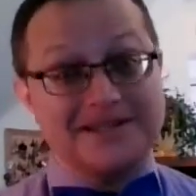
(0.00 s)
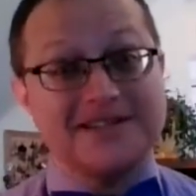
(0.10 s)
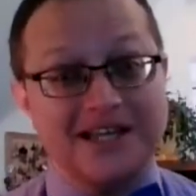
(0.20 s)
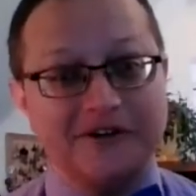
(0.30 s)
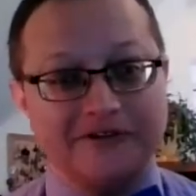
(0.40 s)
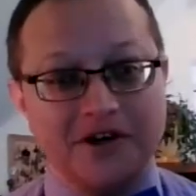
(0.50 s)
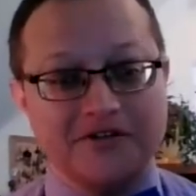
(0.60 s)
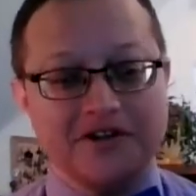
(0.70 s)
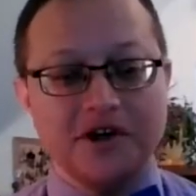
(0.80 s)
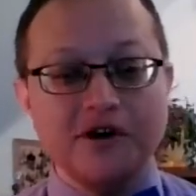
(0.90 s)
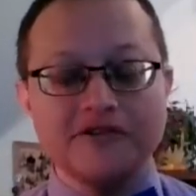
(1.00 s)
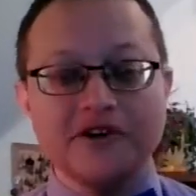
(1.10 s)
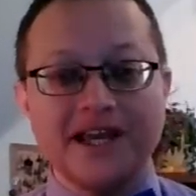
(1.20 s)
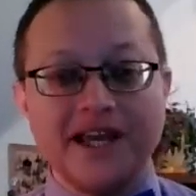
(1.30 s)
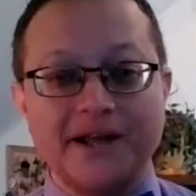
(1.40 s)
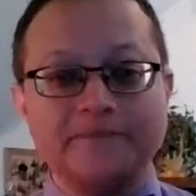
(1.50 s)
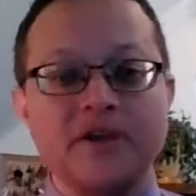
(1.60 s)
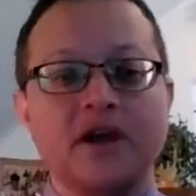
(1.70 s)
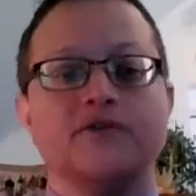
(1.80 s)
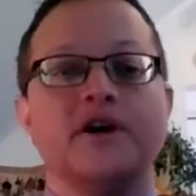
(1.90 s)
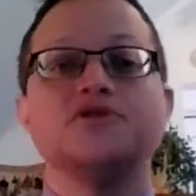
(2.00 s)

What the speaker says: itself over and over again, right?